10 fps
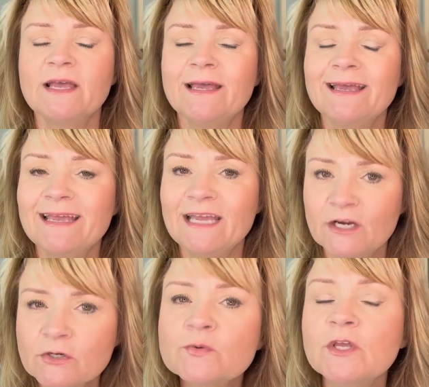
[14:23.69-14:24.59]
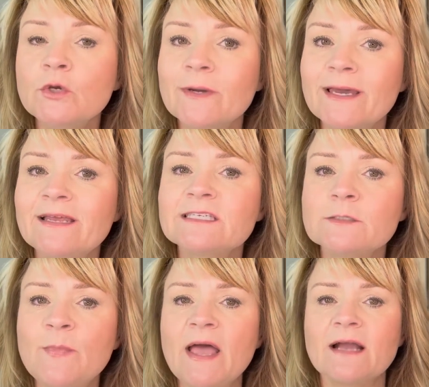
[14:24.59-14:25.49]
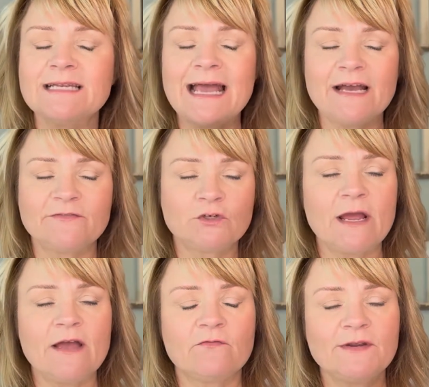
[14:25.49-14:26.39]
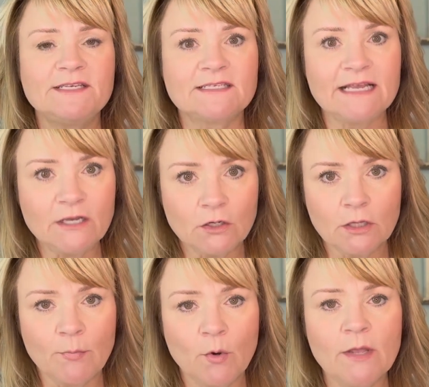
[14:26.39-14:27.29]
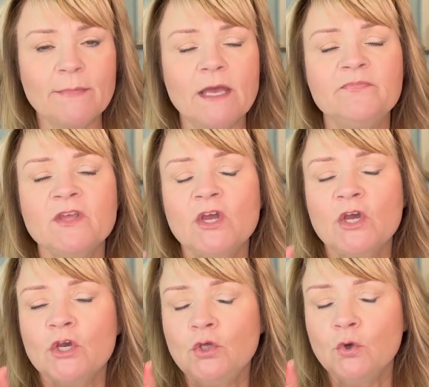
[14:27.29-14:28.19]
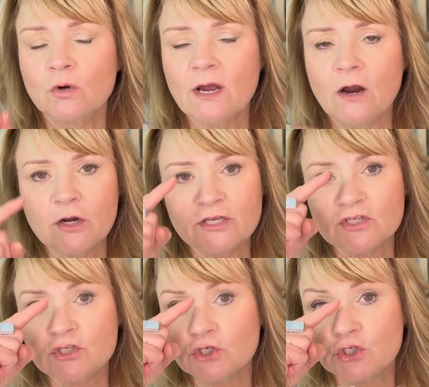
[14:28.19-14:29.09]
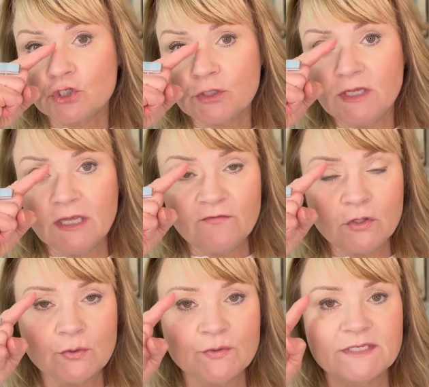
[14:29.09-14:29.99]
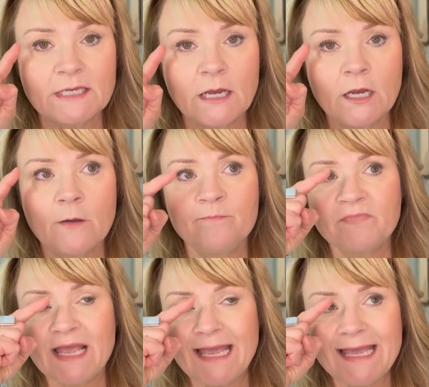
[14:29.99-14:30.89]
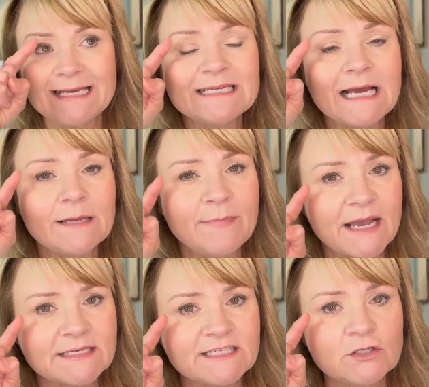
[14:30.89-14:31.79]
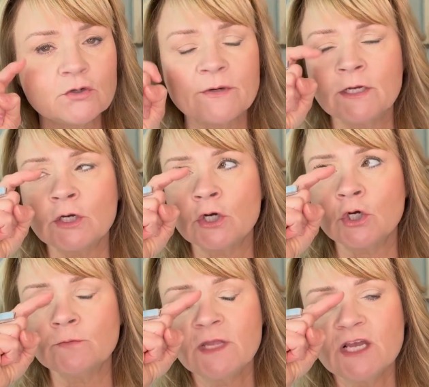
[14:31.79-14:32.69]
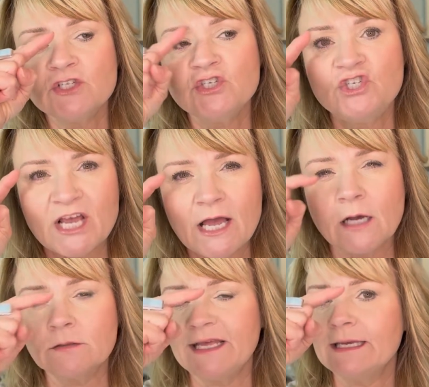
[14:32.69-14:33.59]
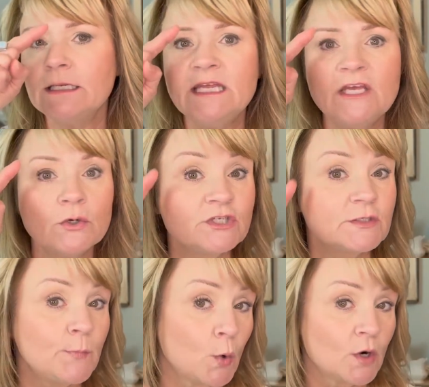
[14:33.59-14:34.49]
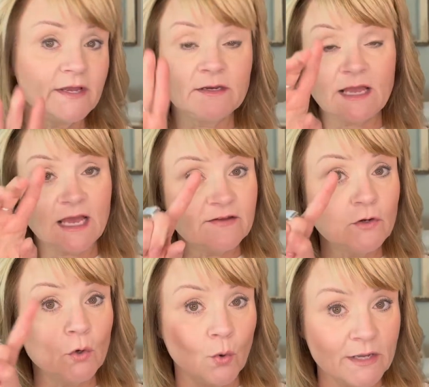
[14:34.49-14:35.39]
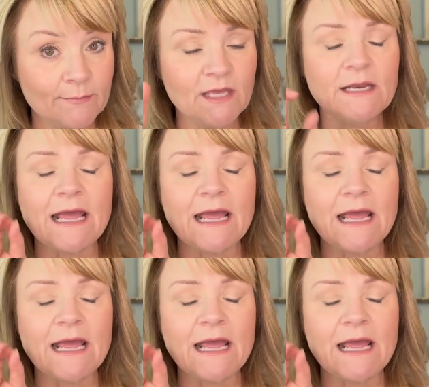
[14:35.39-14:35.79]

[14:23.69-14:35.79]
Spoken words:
Here's what you can expect after every single appointment. Your artist should give you some antibacterial gel, like a Neosporin, kind of an ointment,